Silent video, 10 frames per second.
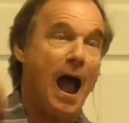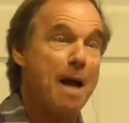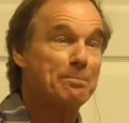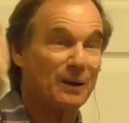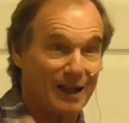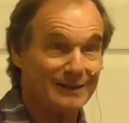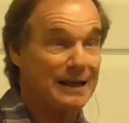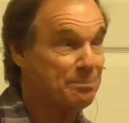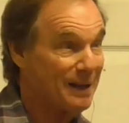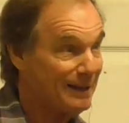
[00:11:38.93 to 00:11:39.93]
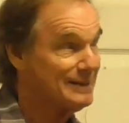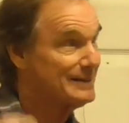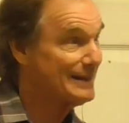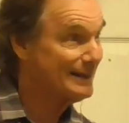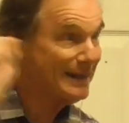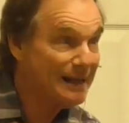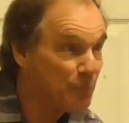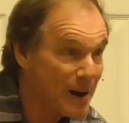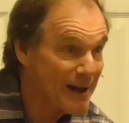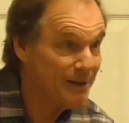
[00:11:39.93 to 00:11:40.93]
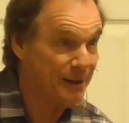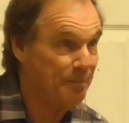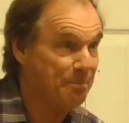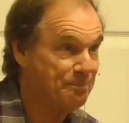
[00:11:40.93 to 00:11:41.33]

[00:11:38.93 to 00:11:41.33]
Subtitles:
I plug that playlist in and hit random.